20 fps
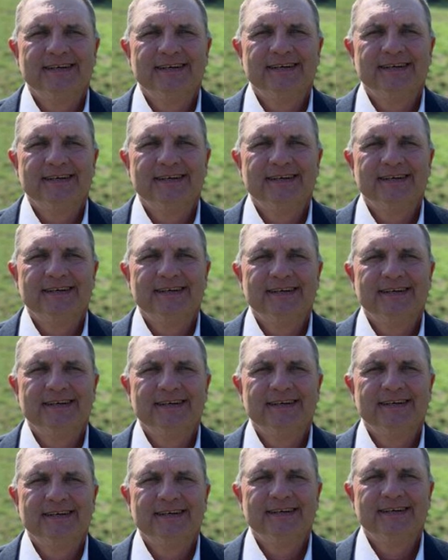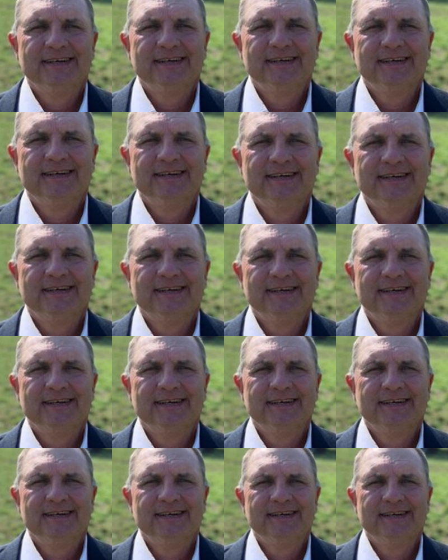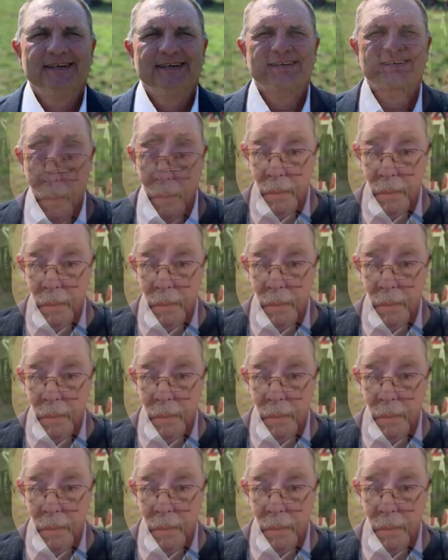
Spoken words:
Yeah, John, I know you don't know